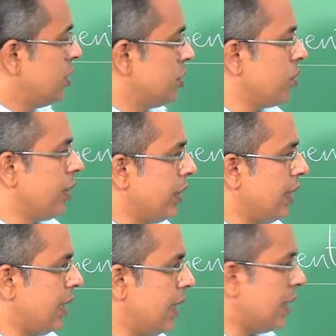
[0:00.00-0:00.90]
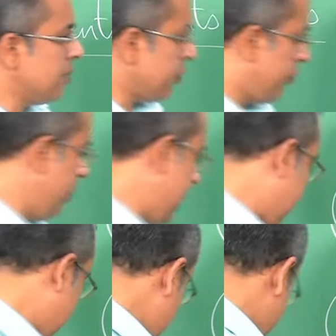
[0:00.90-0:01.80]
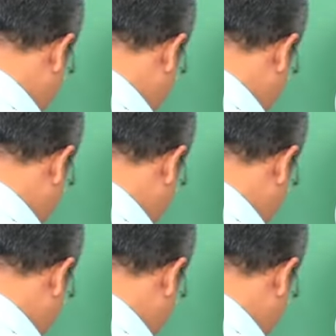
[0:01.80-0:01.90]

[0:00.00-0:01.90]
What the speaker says: So, in terms of humidity,